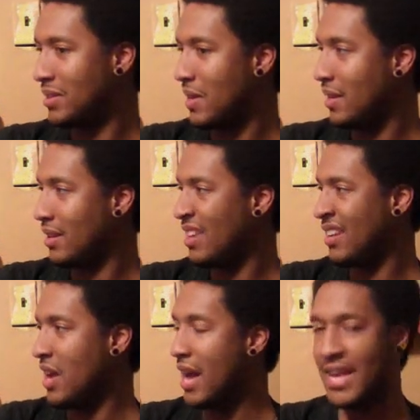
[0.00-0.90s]
Charlie
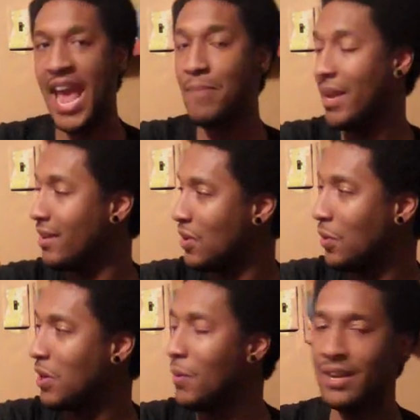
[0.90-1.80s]
uh, Uh, Gambit.
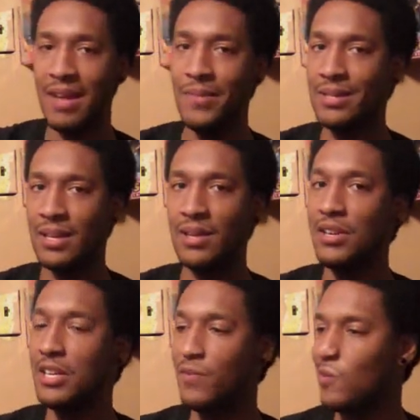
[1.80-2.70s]
Don't go in that
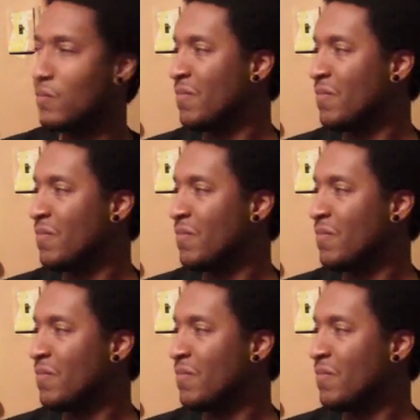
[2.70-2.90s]
motherfucker looking.